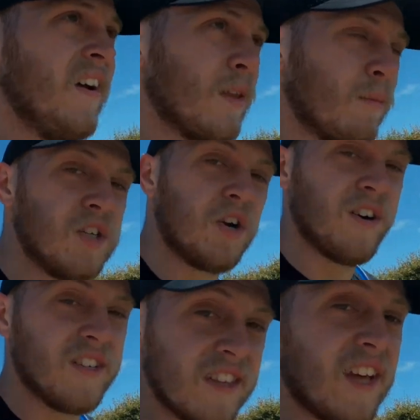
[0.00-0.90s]
the
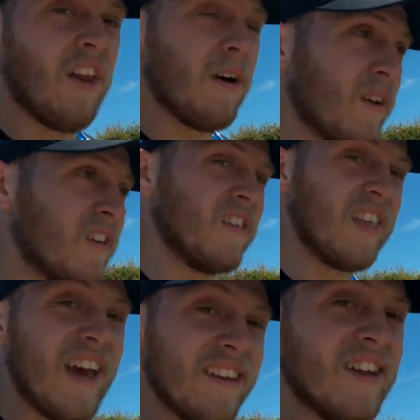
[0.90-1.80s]
majority of the climbing is at
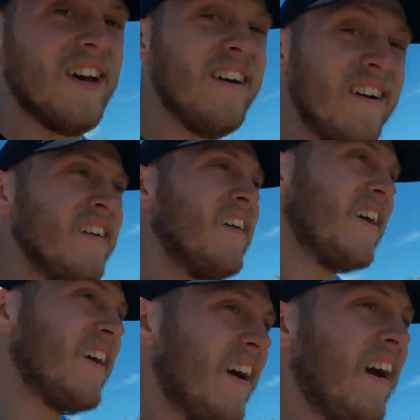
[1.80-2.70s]
the end.
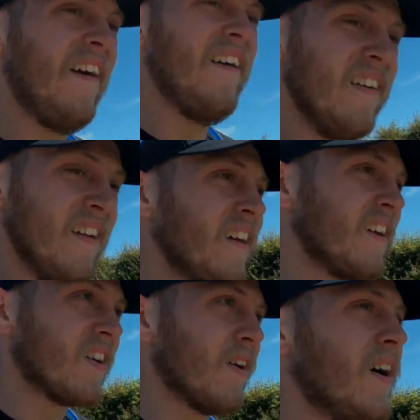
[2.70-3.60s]

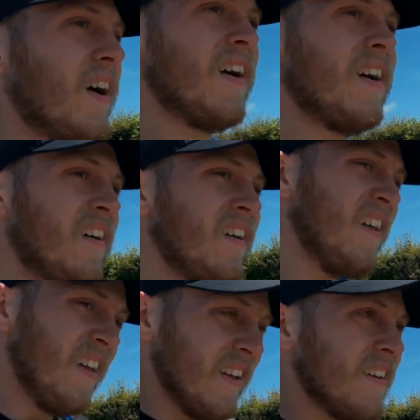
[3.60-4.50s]
So
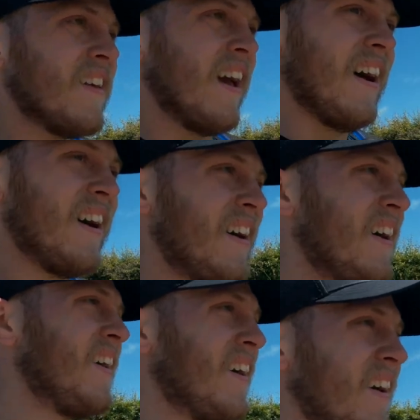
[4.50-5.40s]
yeah,
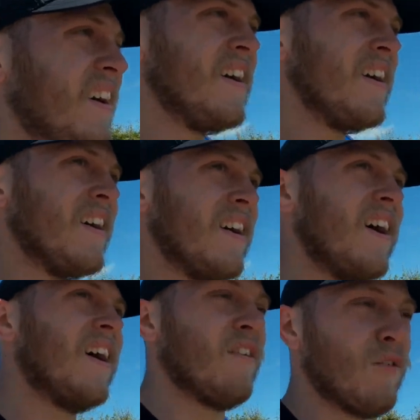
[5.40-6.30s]

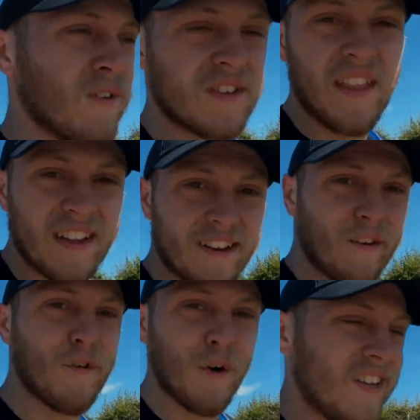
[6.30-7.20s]
I've always got that to
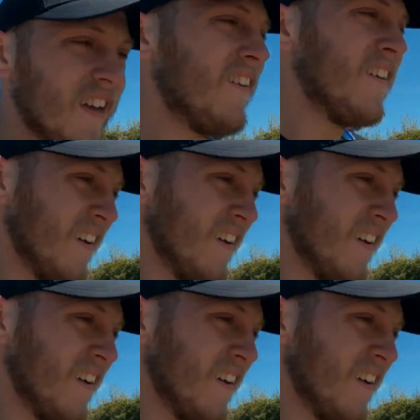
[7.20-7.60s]
look forward to.